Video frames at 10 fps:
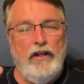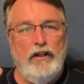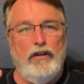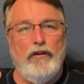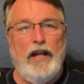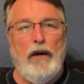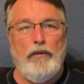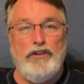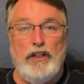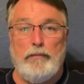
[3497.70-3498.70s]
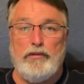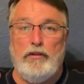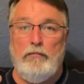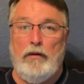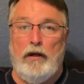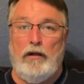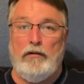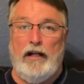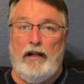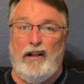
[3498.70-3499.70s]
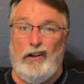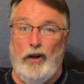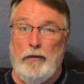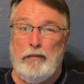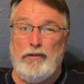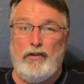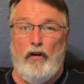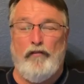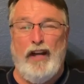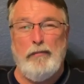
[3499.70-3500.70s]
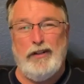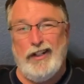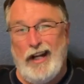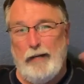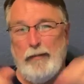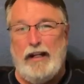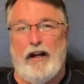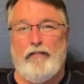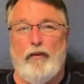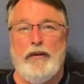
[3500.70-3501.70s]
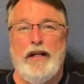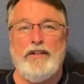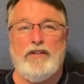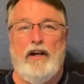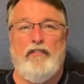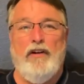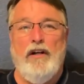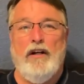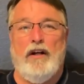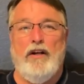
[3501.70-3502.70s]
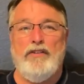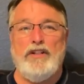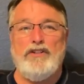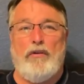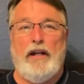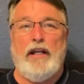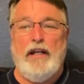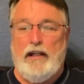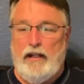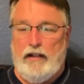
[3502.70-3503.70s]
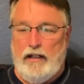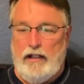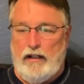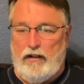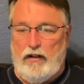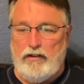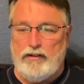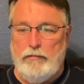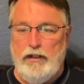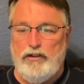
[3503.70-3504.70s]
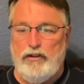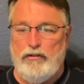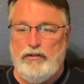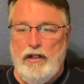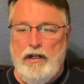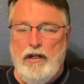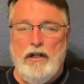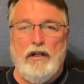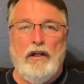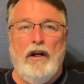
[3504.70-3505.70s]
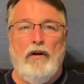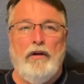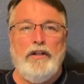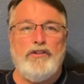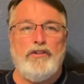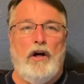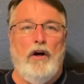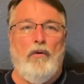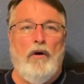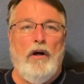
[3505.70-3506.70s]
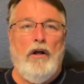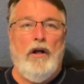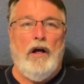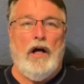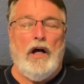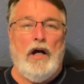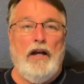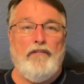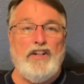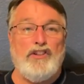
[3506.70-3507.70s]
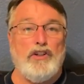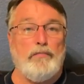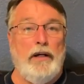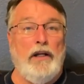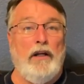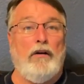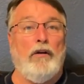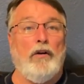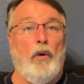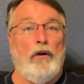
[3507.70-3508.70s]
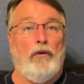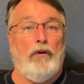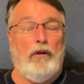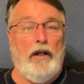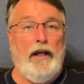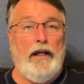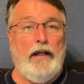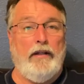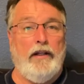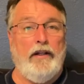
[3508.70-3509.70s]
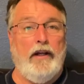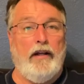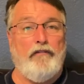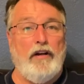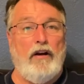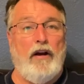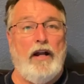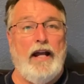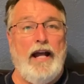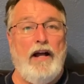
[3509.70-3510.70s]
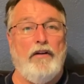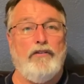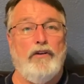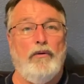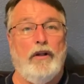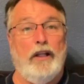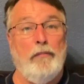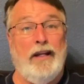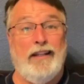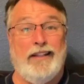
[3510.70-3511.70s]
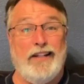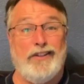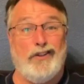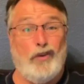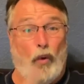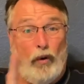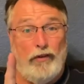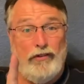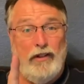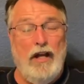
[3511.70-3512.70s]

You do that with gypsum, aluminum sulfate, but you got to be careful with that stuff because it's tricky. It can cause some issues. You know, and so if it's suspended colloidal clay, then you got to figure out how to eliminate that source.